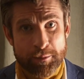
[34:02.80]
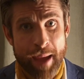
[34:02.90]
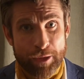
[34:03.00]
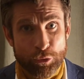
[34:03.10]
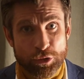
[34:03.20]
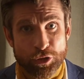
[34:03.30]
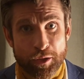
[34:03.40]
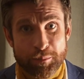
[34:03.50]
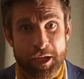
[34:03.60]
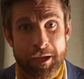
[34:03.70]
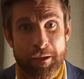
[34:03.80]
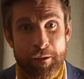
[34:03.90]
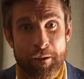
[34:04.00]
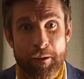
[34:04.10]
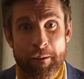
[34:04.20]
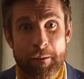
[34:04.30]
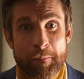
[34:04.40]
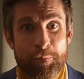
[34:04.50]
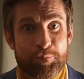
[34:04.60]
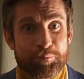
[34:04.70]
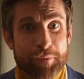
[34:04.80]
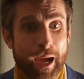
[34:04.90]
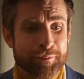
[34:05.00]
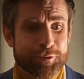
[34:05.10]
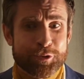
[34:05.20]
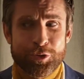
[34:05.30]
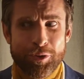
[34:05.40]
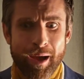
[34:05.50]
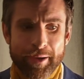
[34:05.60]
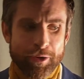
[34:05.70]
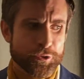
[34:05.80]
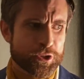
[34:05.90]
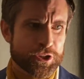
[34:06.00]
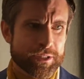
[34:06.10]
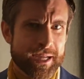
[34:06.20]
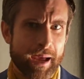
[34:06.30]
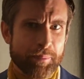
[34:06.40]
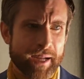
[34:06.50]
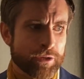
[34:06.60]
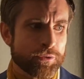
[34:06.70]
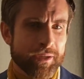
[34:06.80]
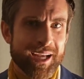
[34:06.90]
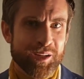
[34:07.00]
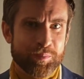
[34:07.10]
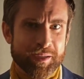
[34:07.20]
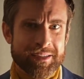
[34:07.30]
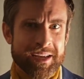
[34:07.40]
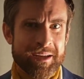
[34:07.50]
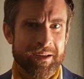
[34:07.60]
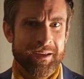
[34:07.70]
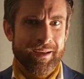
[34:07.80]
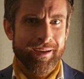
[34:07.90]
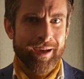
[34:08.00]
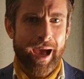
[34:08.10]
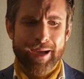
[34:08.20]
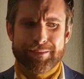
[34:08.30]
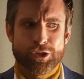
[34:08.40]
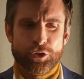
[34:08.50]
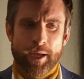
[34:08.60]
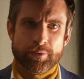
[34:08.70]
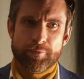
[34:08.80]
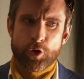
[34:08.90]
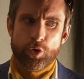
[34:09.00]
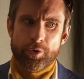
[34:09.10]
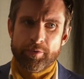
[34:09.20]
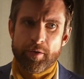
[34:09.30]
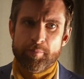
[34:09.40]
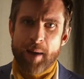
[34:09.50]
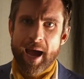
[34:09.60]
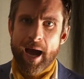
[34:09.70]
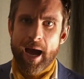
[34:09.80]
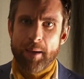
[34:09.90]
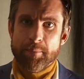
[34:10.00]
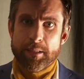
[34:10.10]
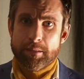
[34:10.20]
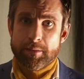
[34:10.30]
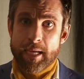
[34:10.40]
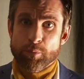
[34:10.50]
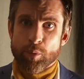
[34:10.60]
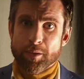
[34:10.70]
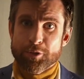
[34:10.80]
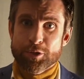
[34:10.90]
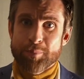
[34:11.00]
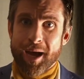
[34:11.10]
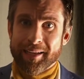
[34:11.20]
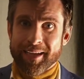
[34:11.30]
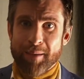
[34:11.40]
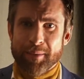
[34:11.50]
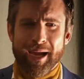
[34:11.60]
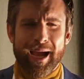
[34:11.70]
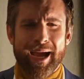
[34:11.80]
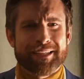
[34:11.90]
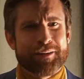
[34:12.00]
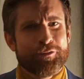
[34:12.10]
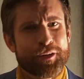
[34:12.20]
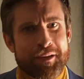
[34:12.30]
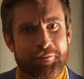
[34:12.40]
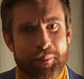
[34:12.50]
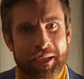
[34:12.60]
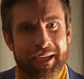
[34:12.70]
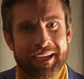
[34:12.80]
manuscript. I tried not to stare, but I couldn't help it. I saw out of the corner of my eye Mr. Tenwan smiling at me. I said, "Forgive me,